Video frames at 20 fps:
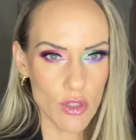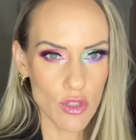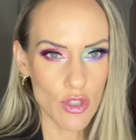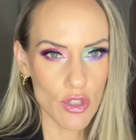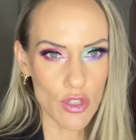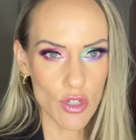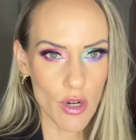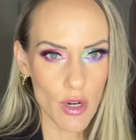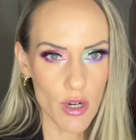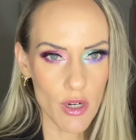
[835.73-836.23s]

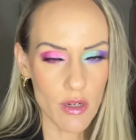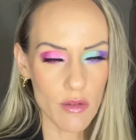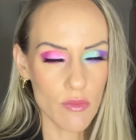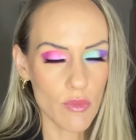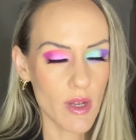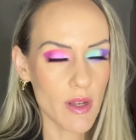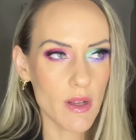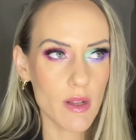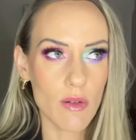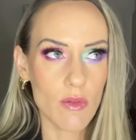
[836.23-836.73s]
dark,
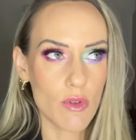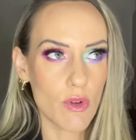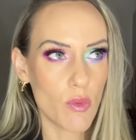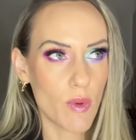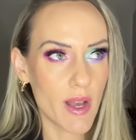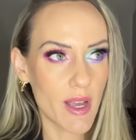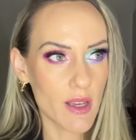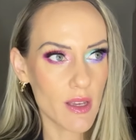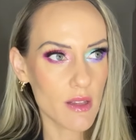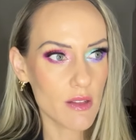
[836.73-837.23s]
I don't know
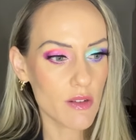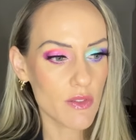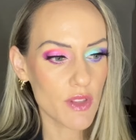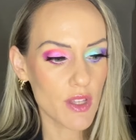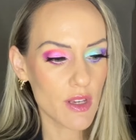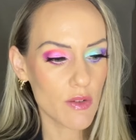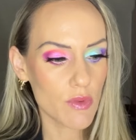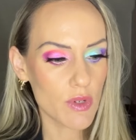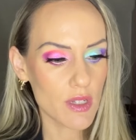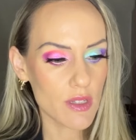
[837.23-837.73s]
why I cannot think
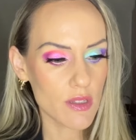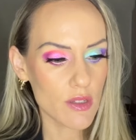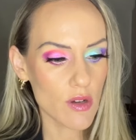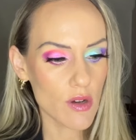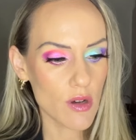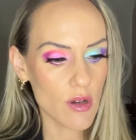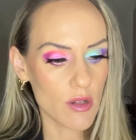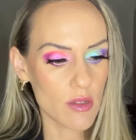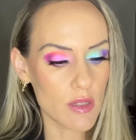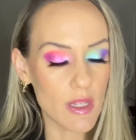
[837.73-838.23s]
of what it's
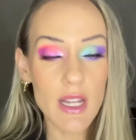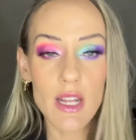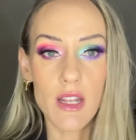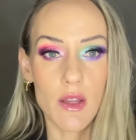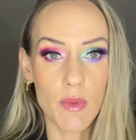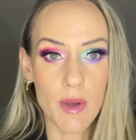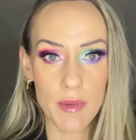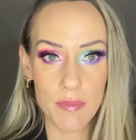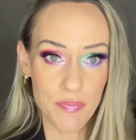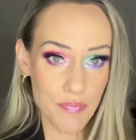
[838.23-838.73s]
called.
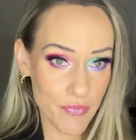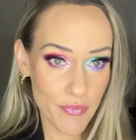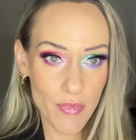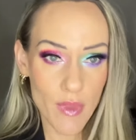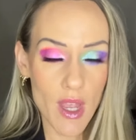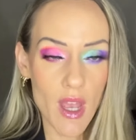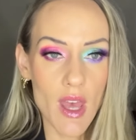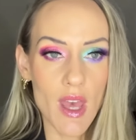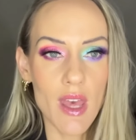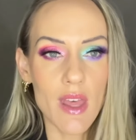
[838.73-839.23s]
Anyway,
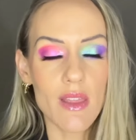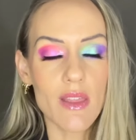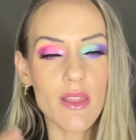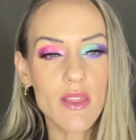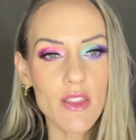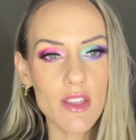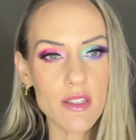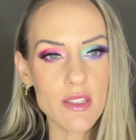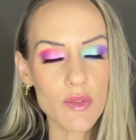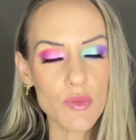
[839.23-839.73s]

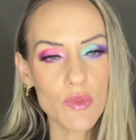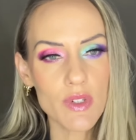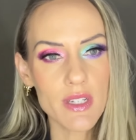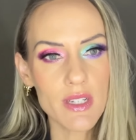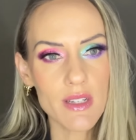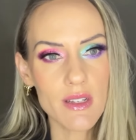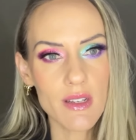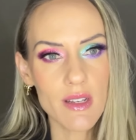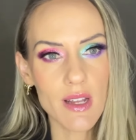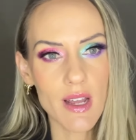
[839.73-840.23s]
this
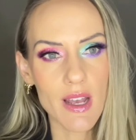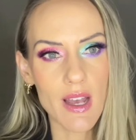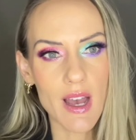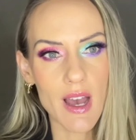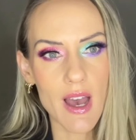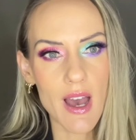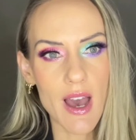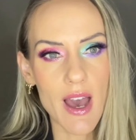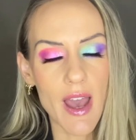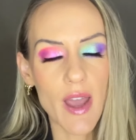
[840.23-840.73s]
one,
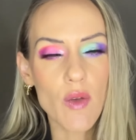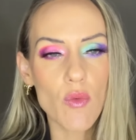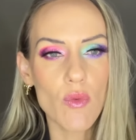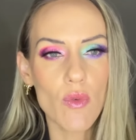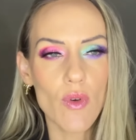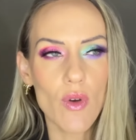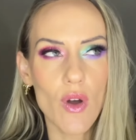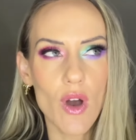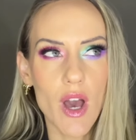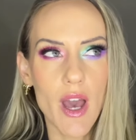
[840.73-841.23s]

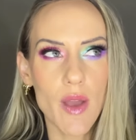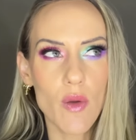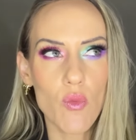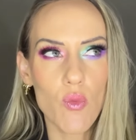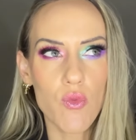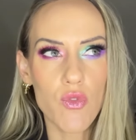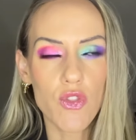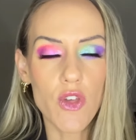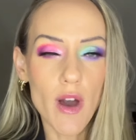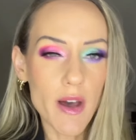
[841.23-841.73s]
I
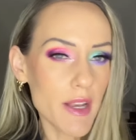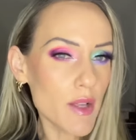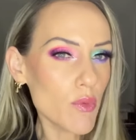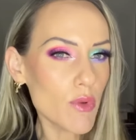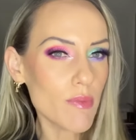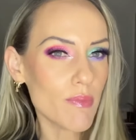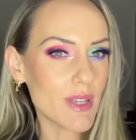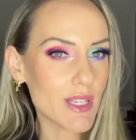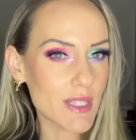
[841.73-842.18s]
thought it would be